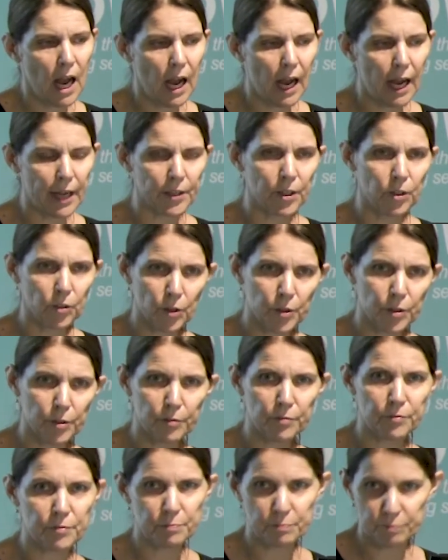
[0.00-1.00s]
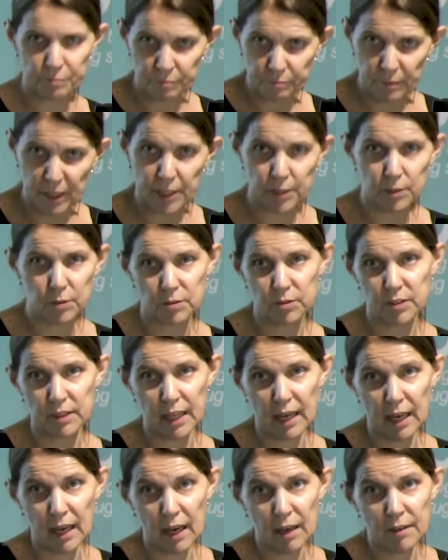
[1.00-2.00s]
And a lot of medical
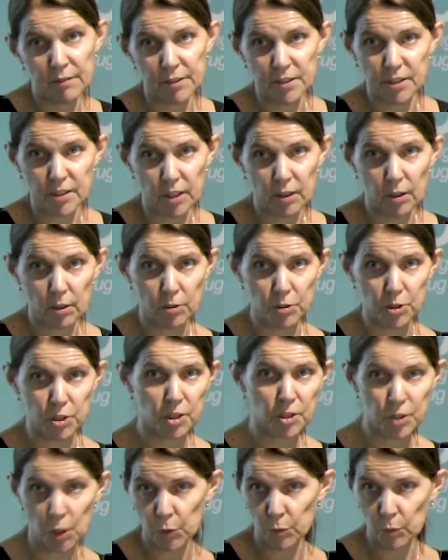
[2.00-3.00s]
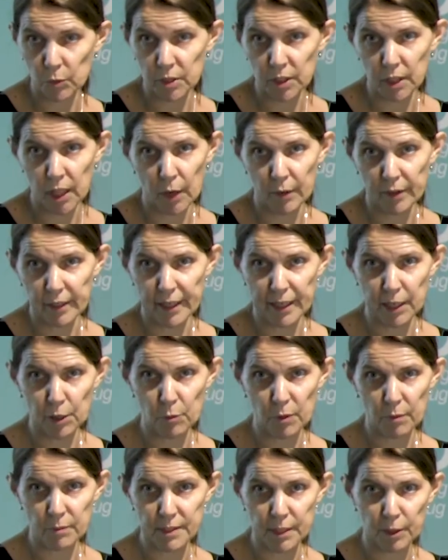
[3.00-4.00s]
staff and psychologists don't want to go and get
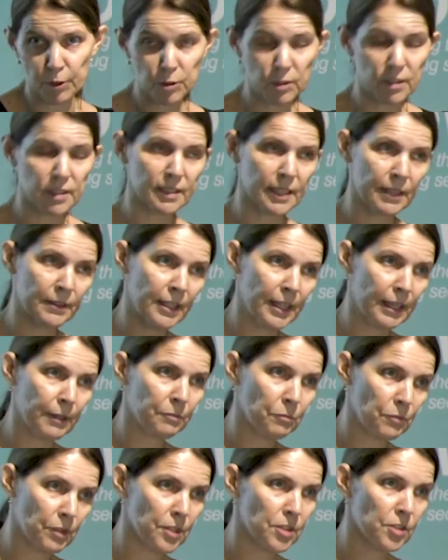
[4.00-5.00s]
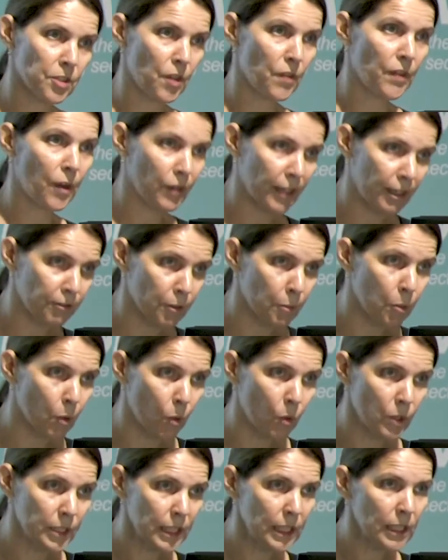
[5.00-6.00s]
help themselves because then they're concerned they'll get
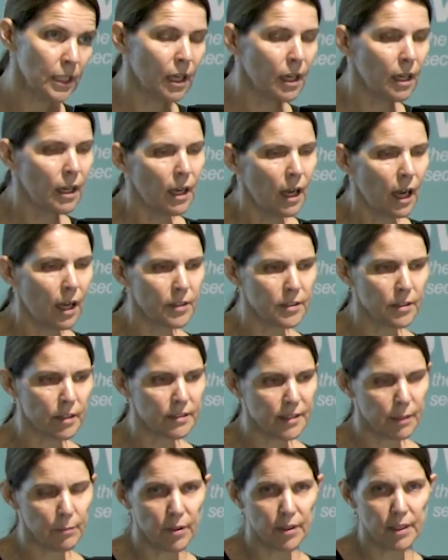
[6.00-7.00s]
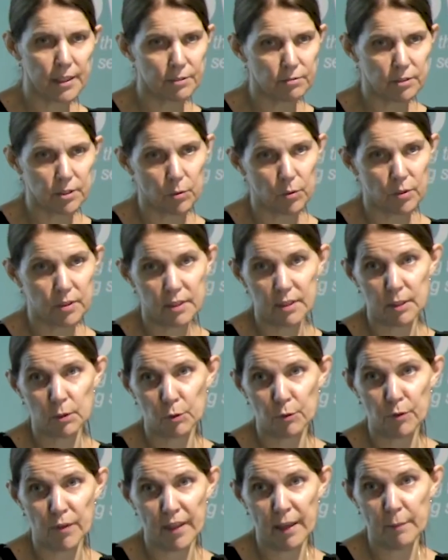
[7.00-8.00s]
reported. And so some of these resources are
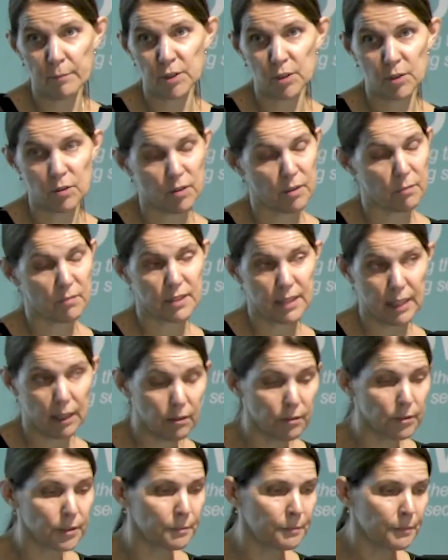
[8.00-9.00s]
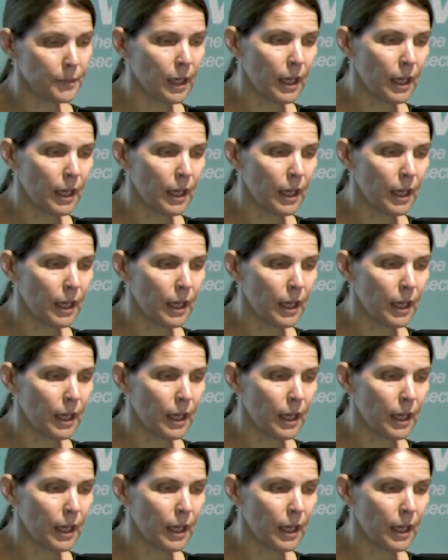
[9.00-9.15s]
good for them to do themselves.